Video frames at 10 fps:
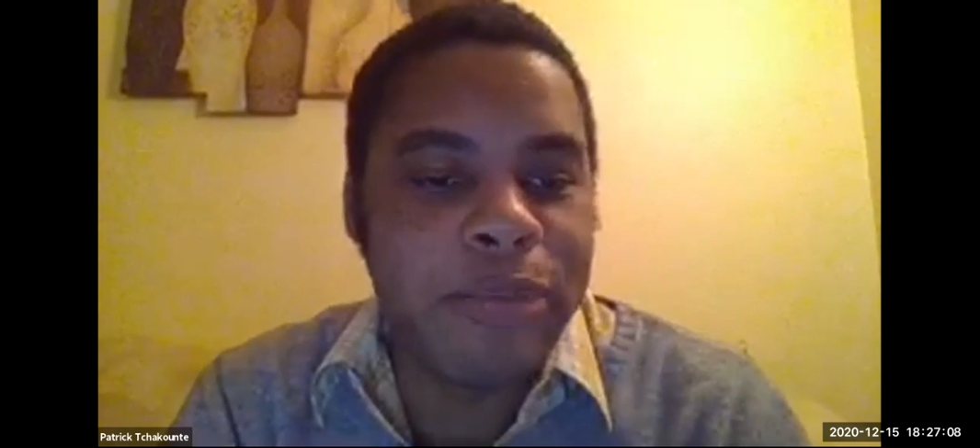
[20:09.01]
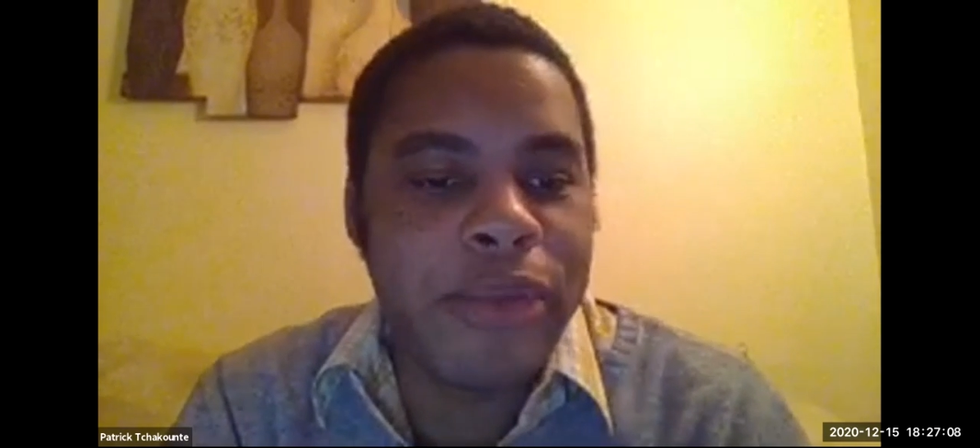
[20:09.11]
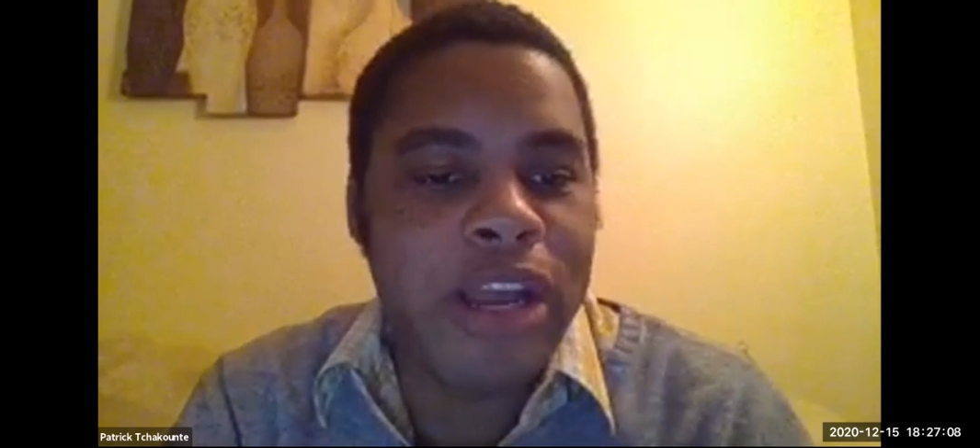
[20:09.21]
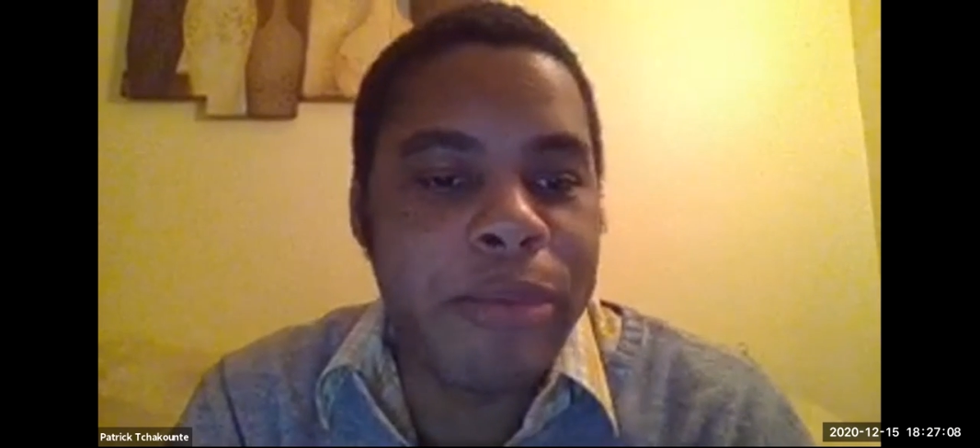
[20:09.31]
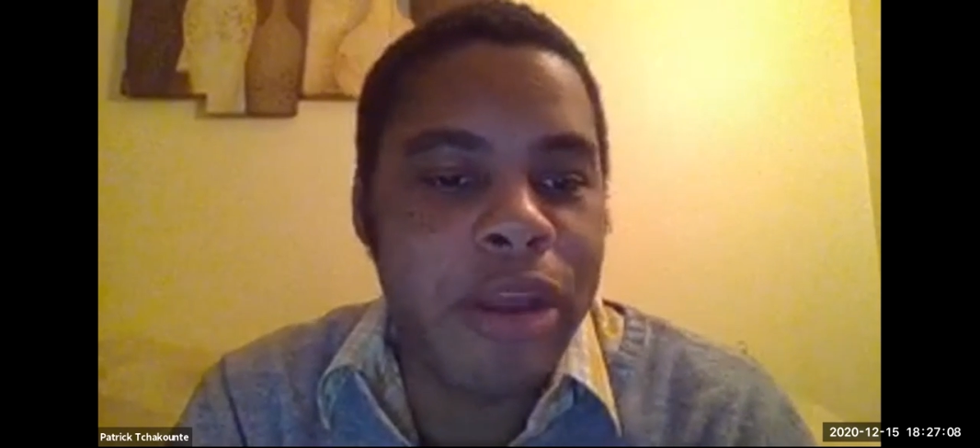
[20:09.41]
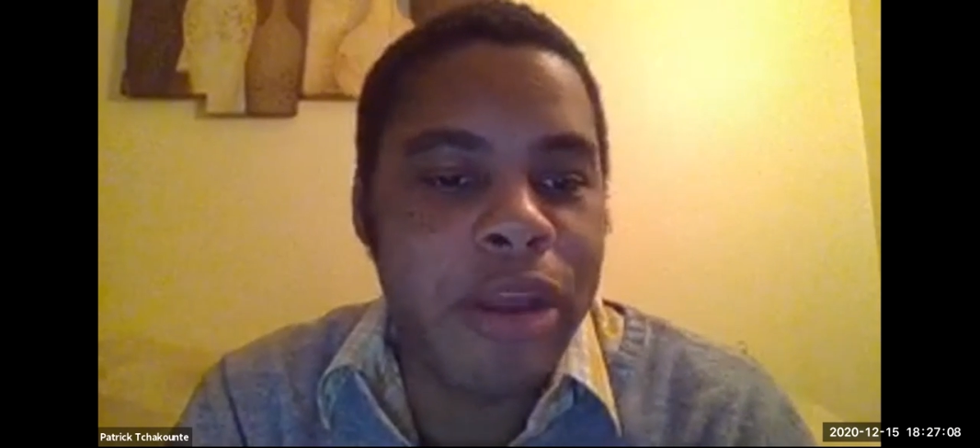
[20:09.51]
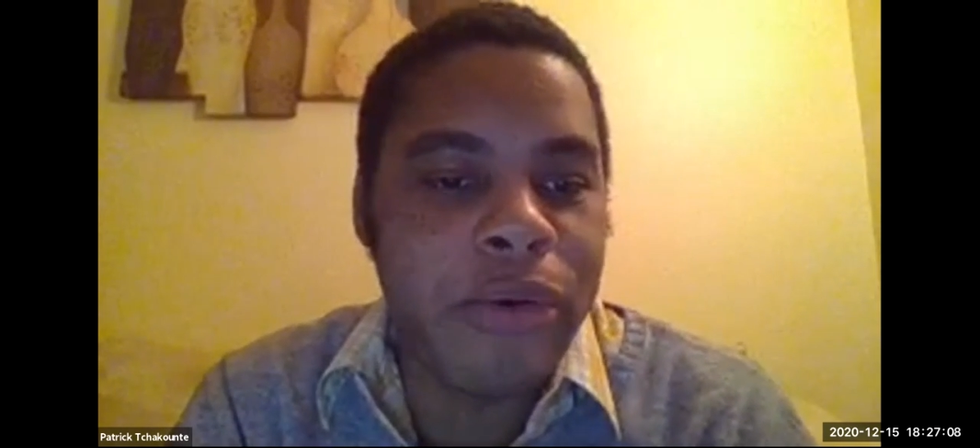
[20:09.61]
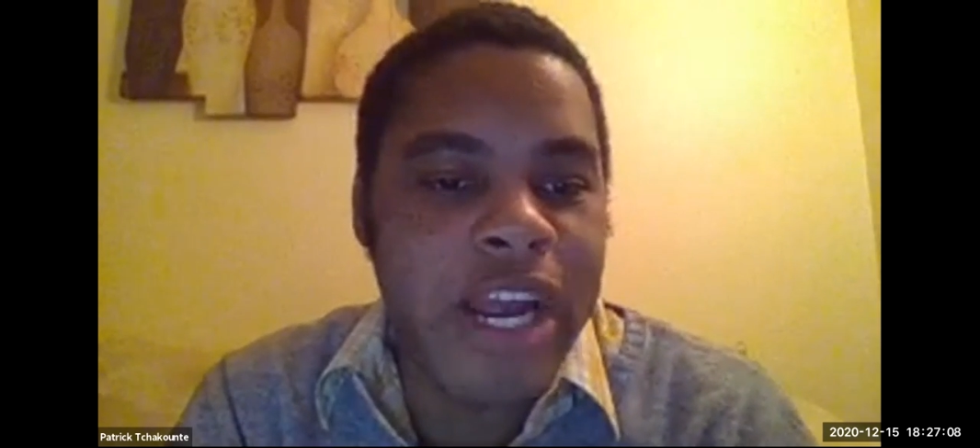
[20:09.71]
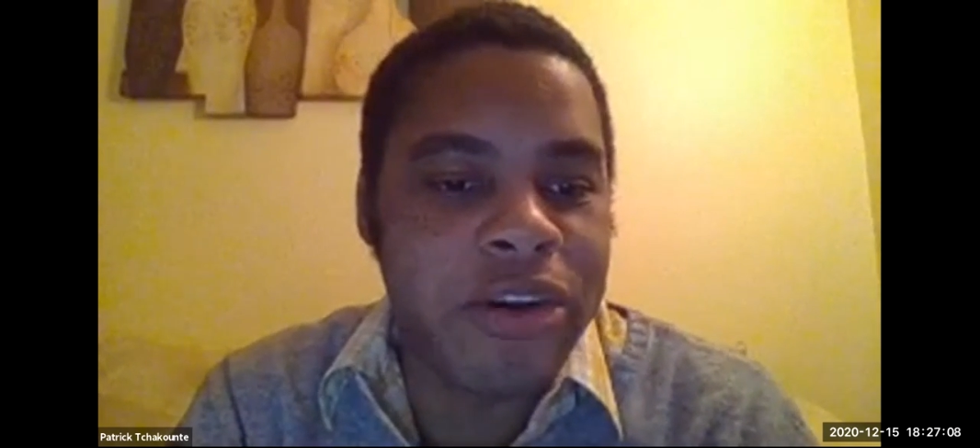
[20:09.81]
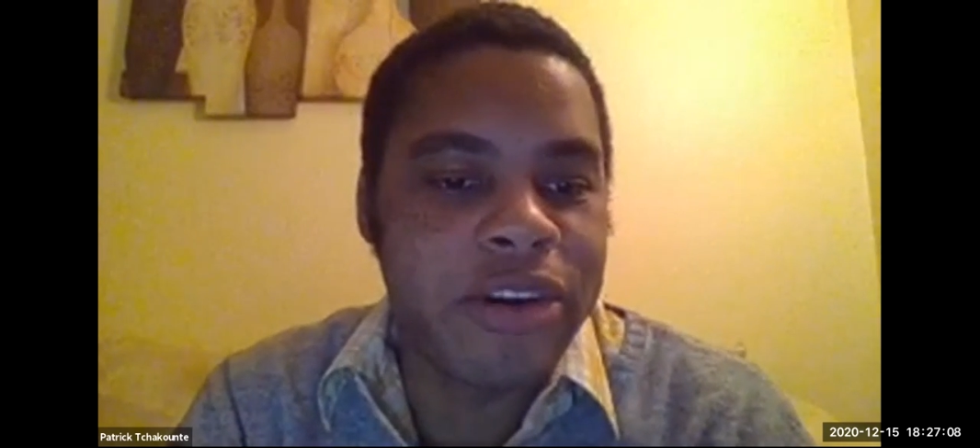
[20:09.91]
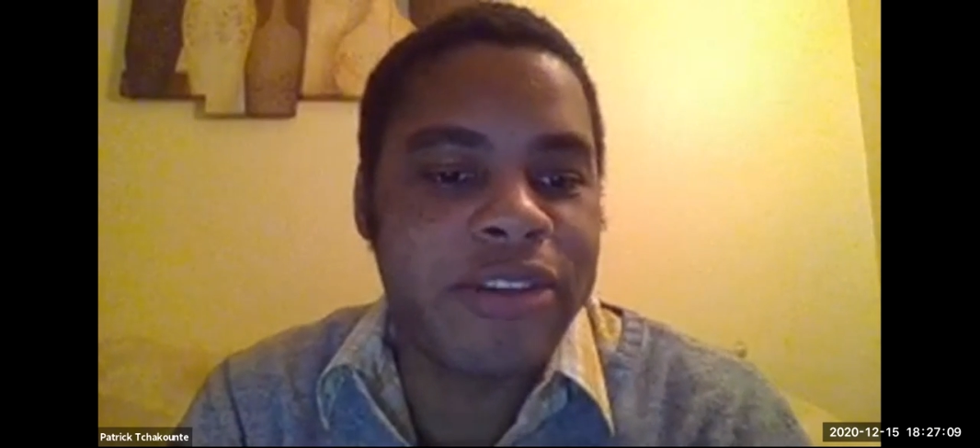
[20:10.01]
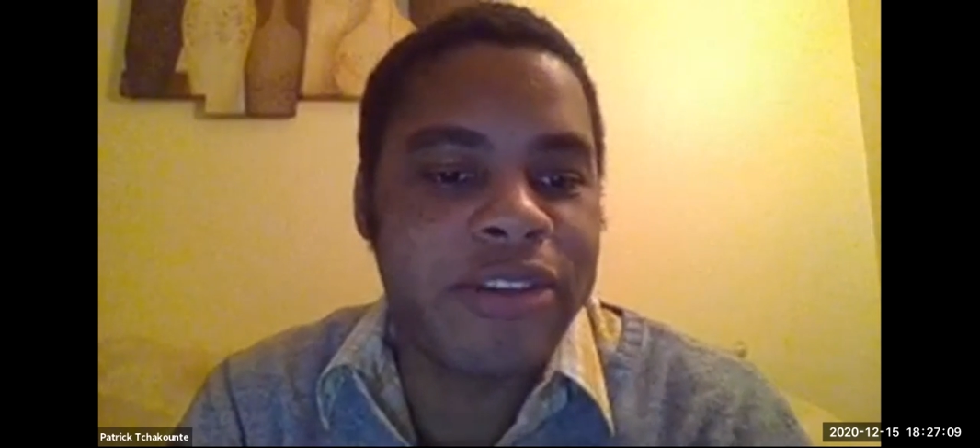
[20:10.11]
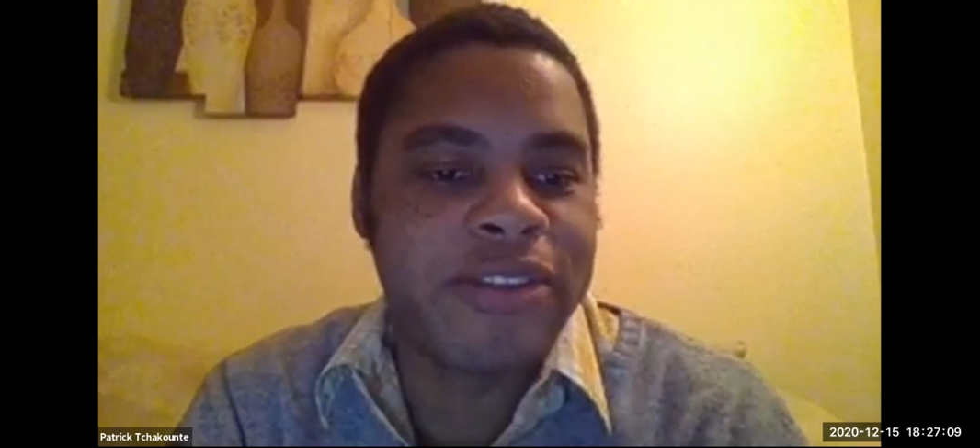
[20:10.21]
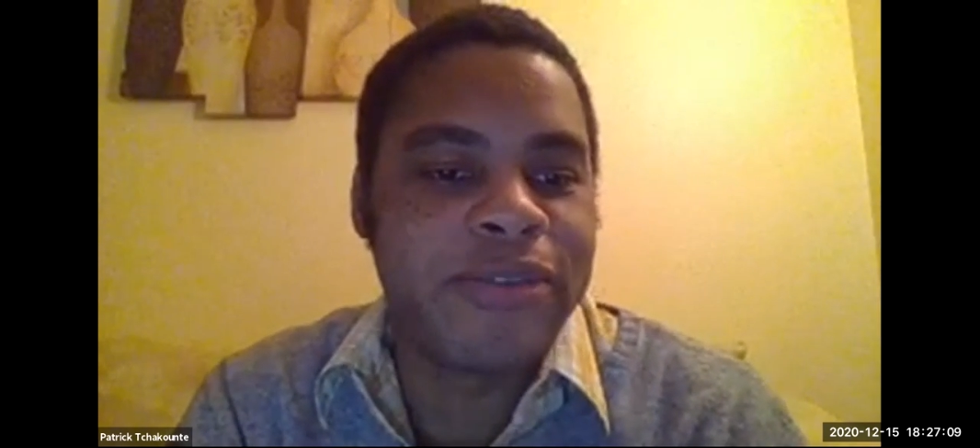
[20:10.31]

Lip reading: in becoming a writer?